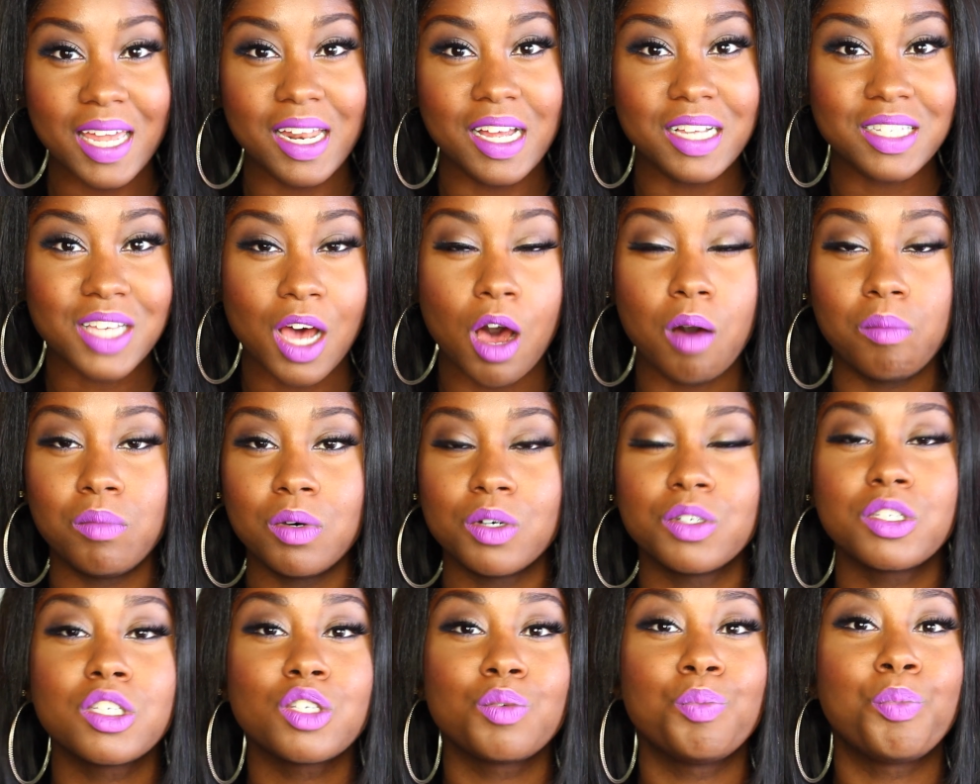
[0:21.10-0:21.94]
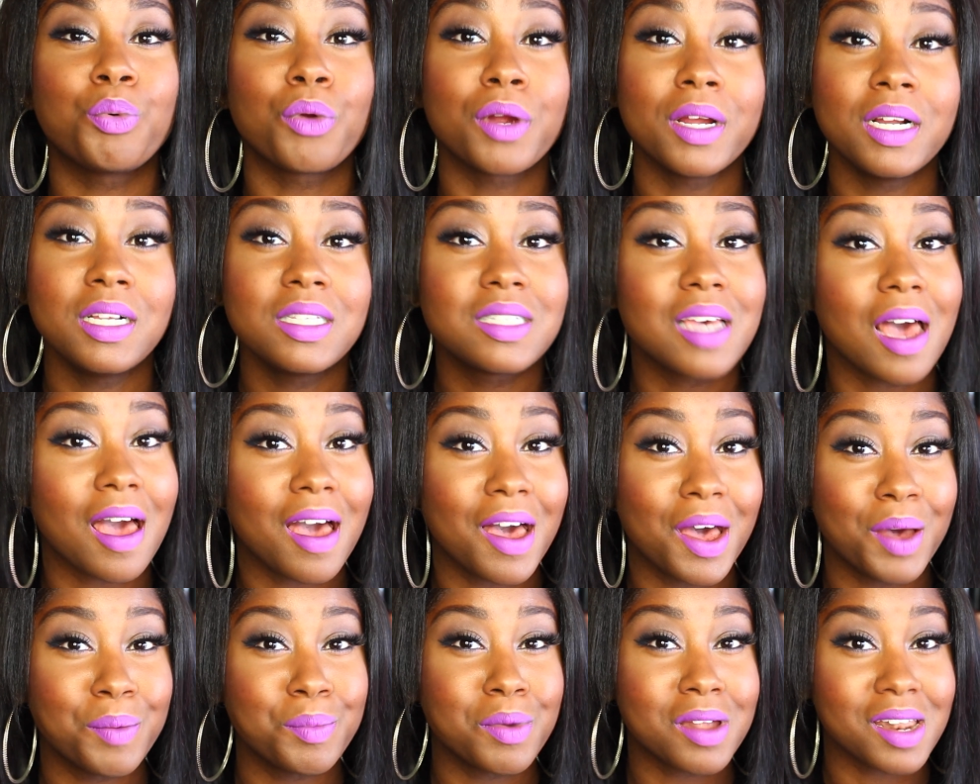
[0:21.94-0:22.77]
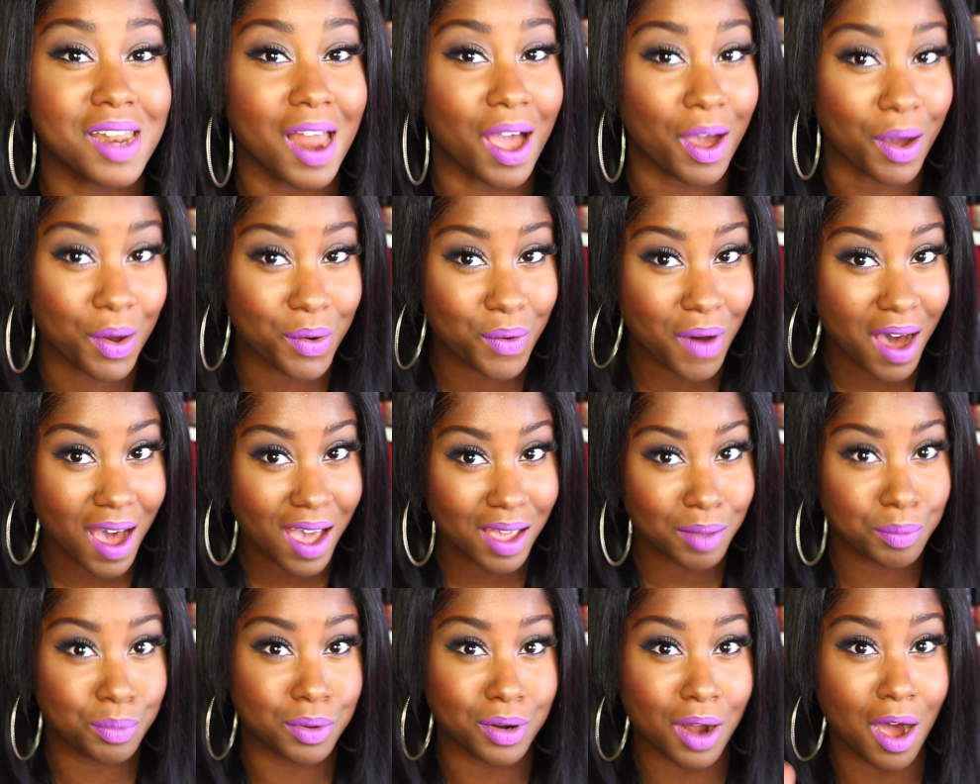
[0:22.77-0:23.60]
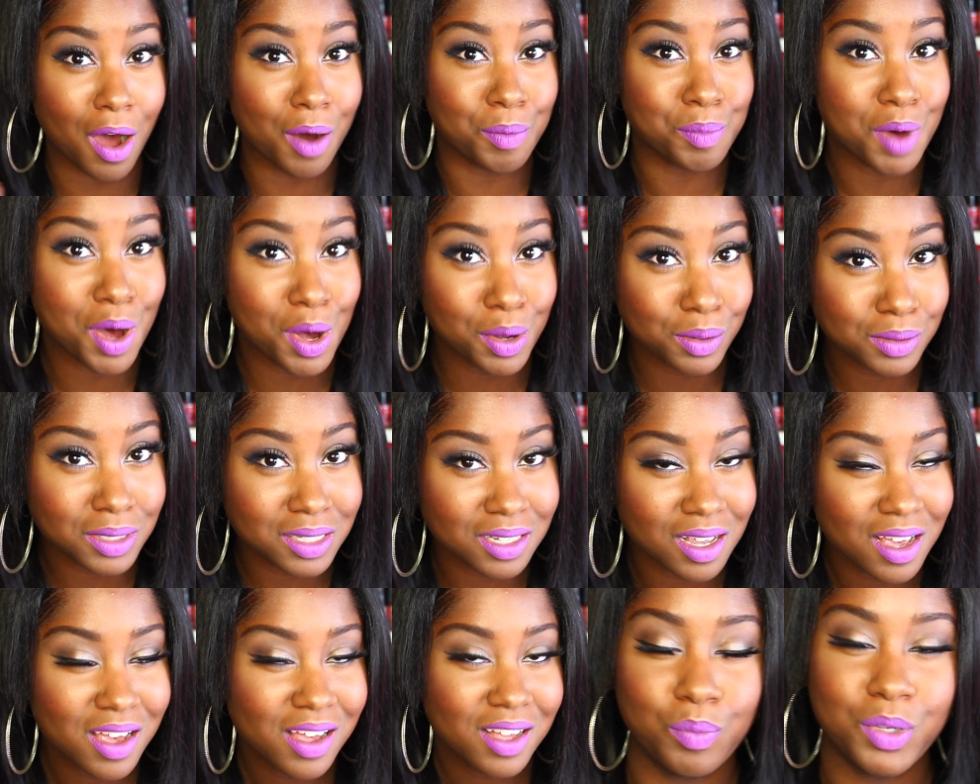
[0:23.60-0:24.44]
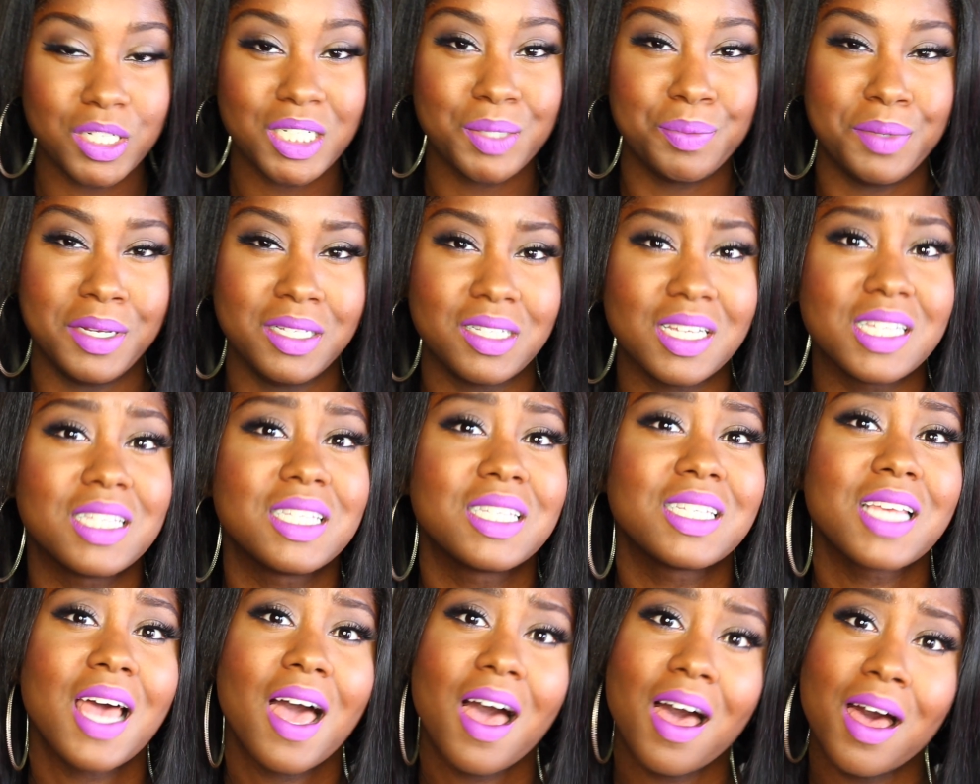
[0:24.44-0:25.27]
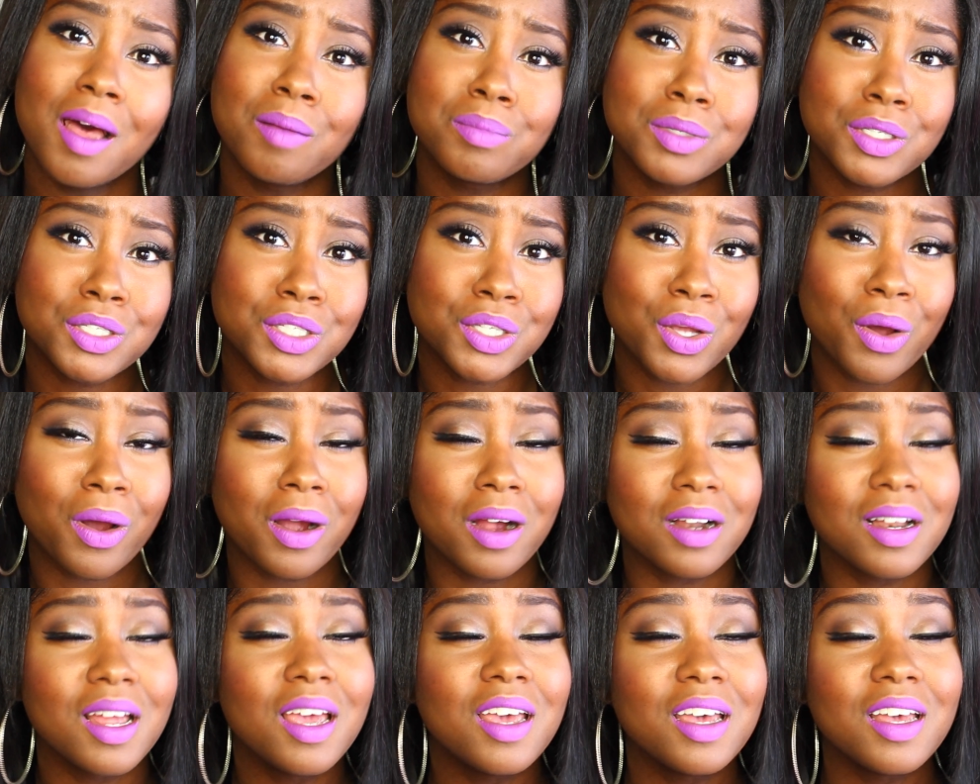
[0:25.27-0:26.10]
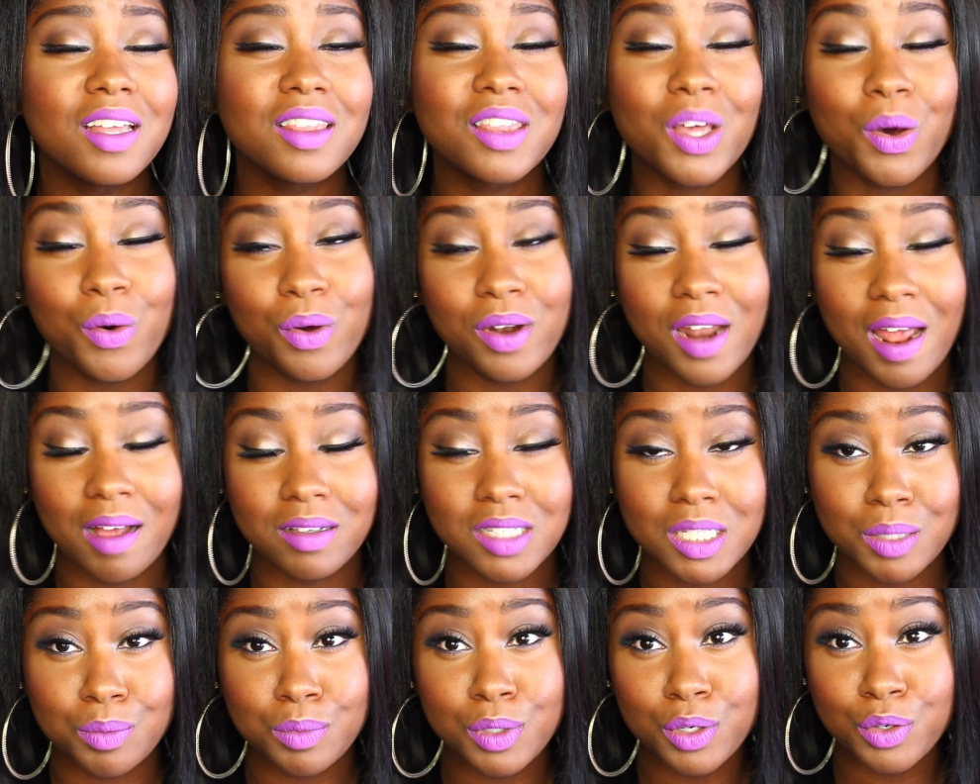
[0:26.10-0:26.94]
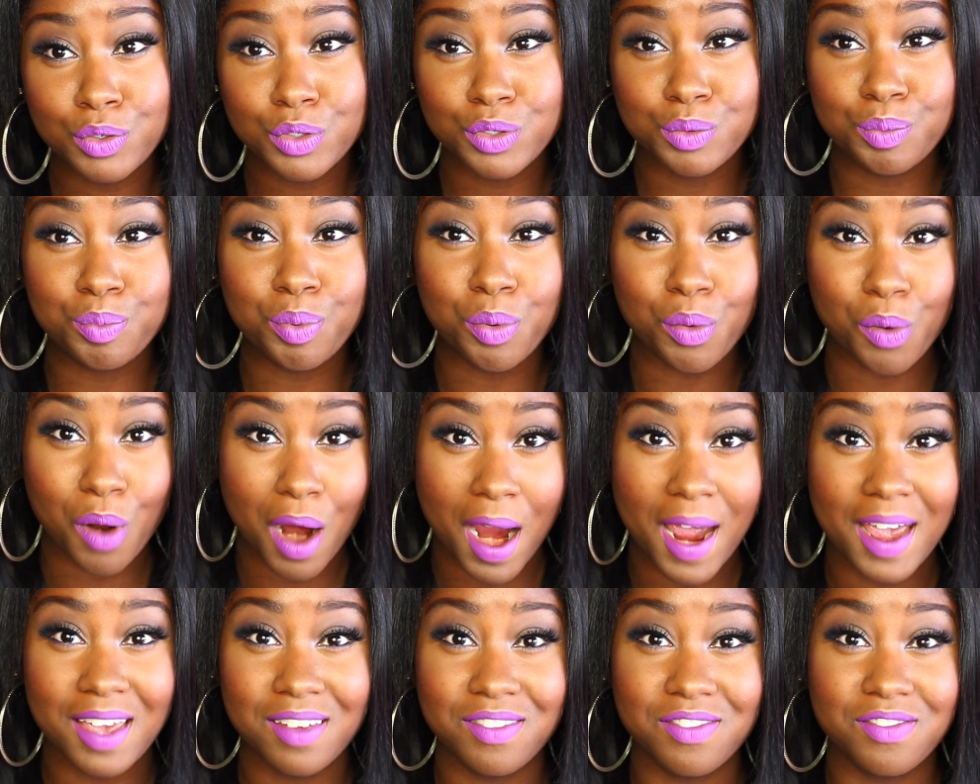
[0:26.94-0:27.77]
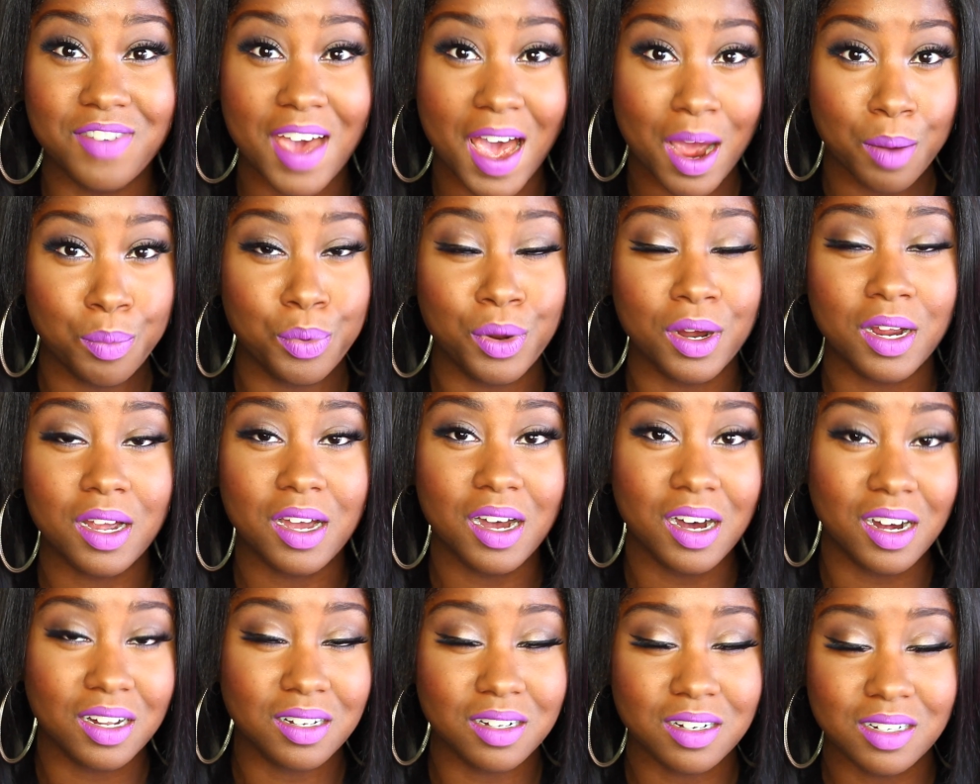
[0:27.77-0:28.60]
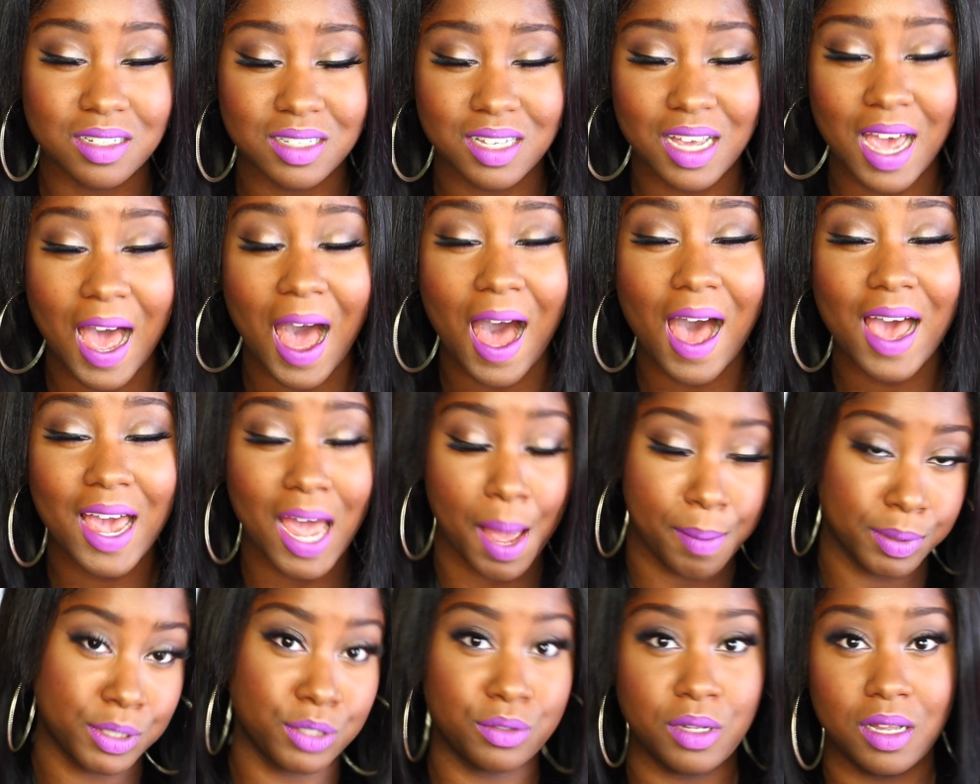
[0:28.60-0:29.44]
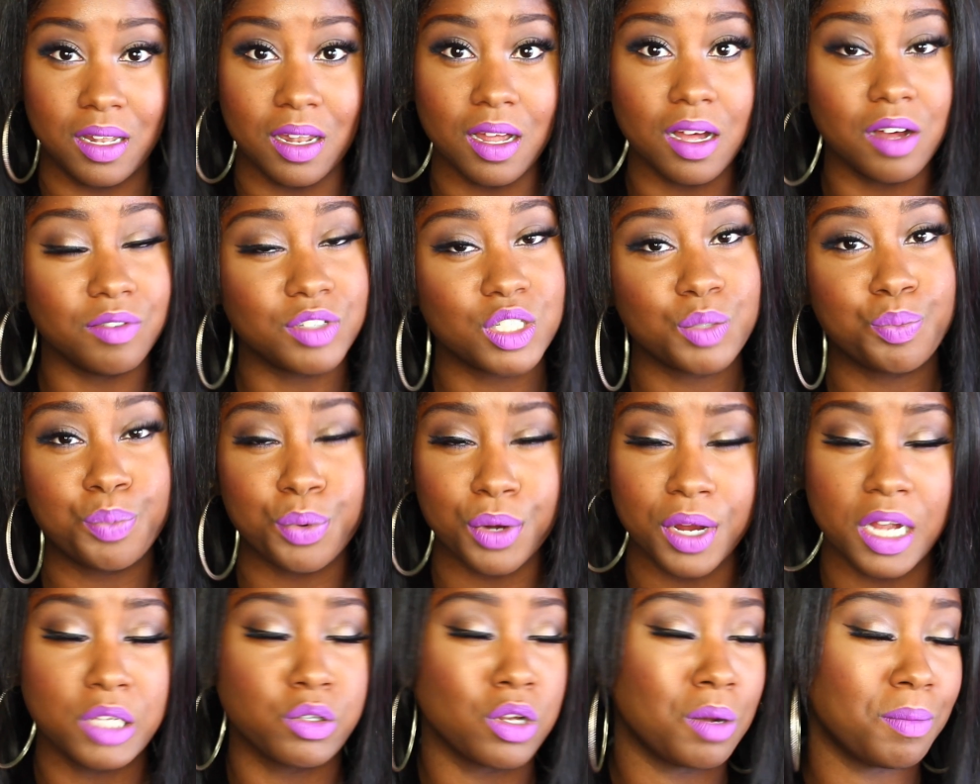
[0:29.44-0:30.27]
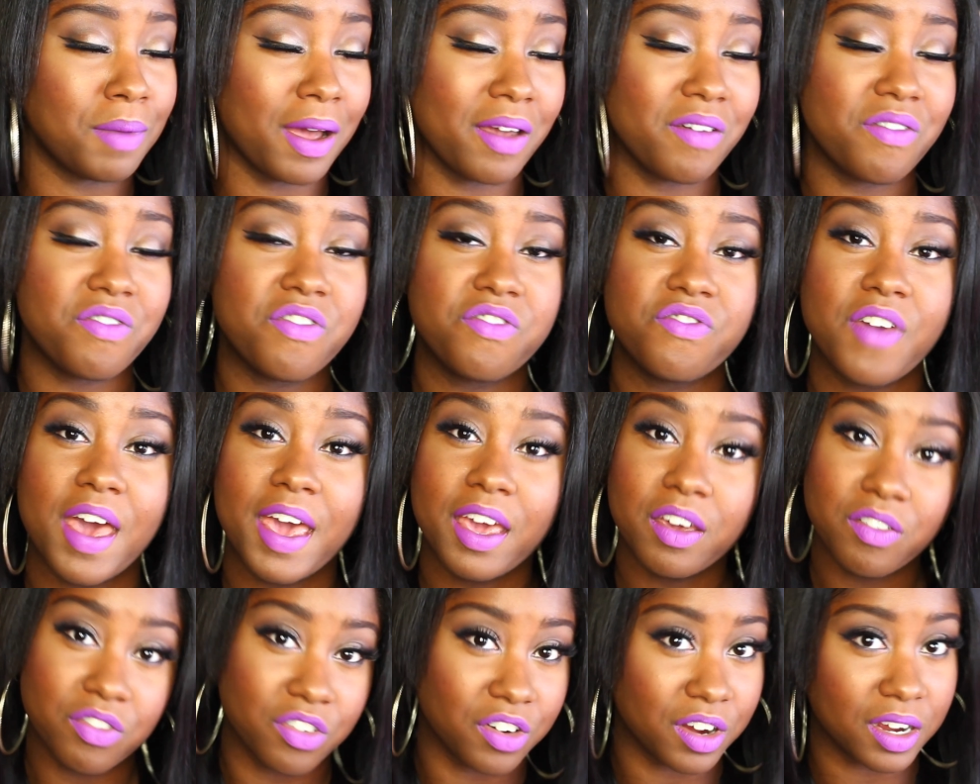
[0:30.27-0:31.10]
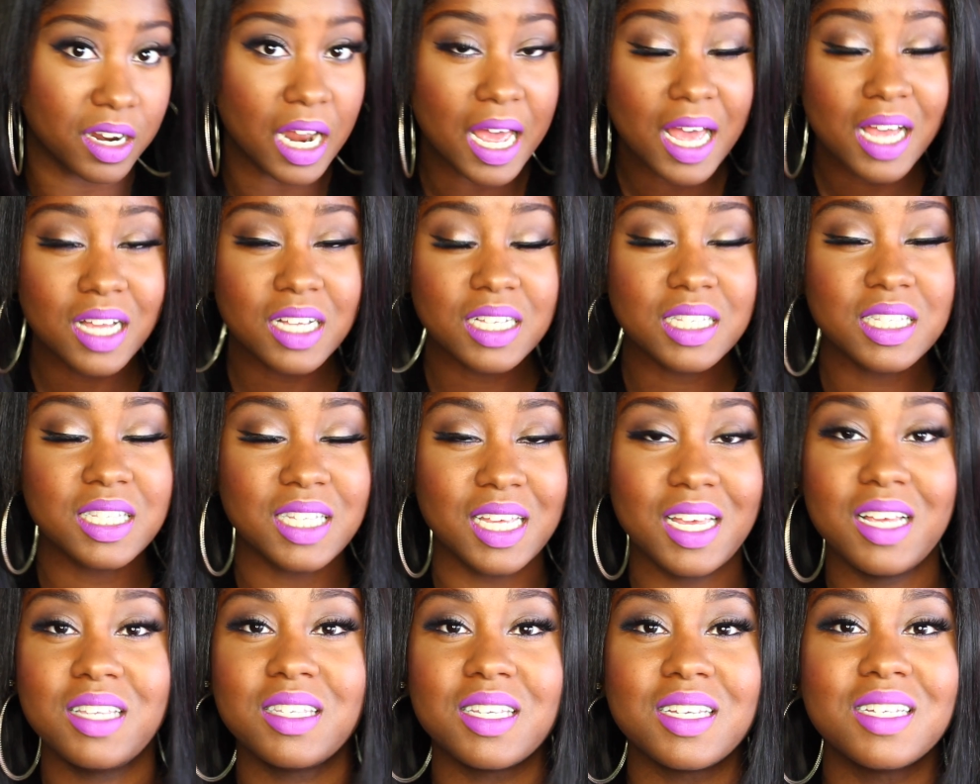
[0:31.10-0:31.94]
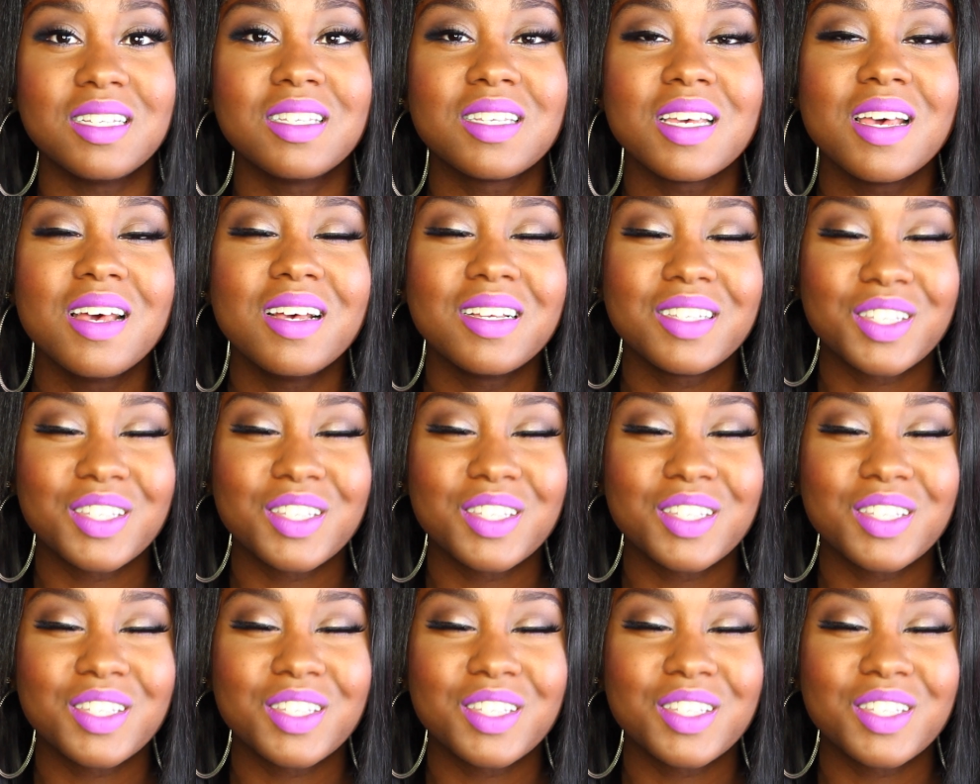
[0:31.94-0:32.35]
It is almost springtime, not quite but almost, which means it's time to start throwing out some of those bright vibrant colors that I absolutely love. Spring's one of my favorite seasons.